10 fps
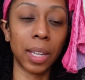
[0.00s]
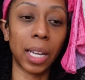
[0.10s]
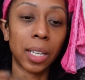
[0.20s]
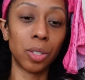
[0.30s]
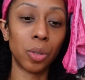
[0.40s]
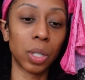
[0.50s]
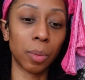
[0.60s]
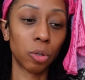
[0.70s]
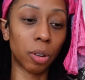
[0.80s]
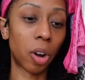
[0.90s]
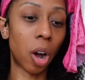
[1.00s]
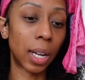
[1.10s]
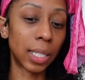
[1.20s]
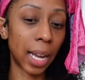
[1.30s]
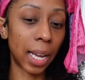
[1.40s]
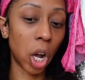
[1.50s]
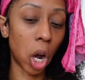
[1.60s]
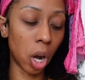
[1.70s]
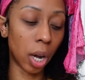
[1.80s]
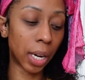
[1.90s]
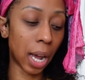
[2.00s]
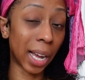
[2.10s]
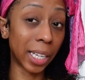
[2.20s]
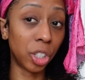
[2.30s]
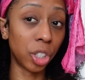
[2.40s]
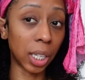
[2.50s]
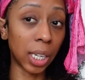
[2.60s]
that I can do some sort of content on I G,